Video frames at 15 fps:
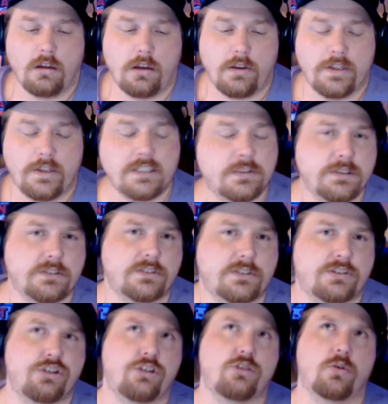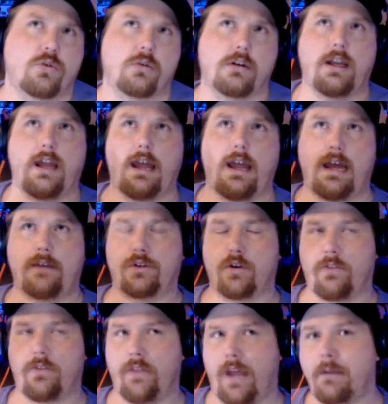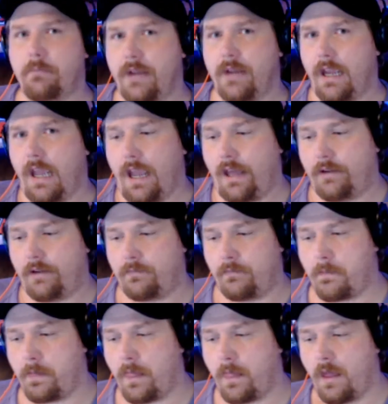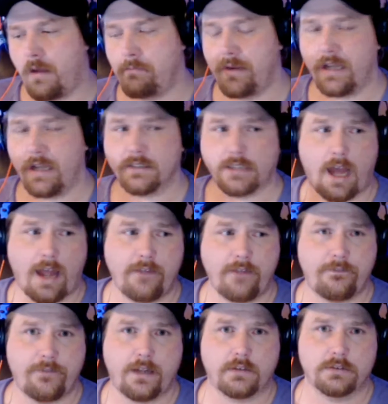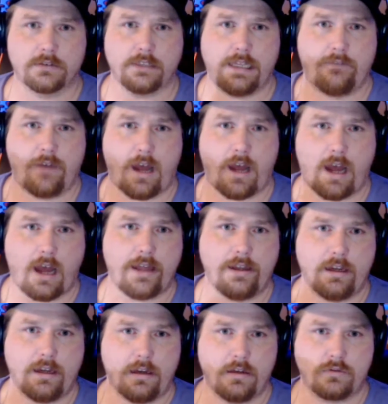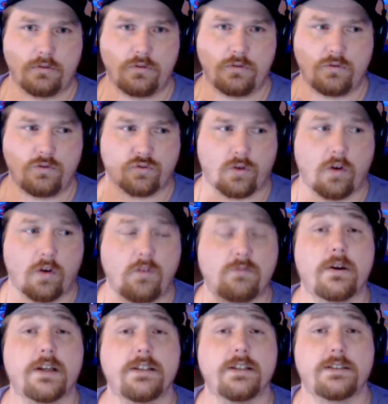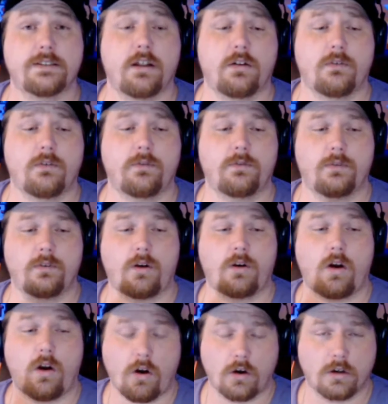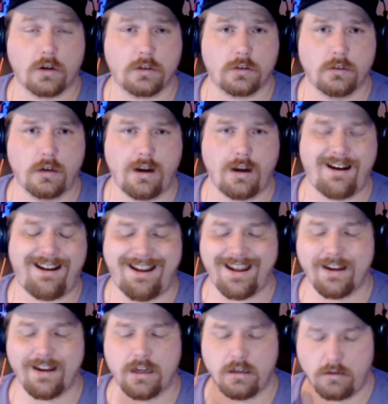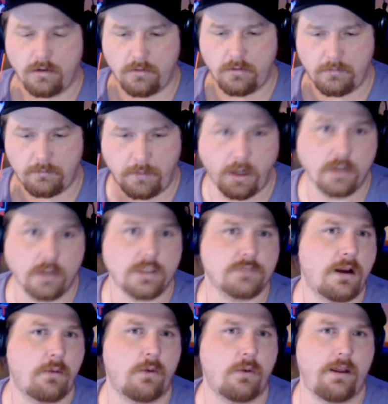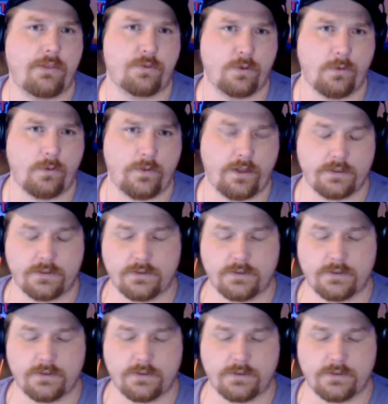This was shortly after that began, because I felt if I drove myself harder, I could punch my way through this.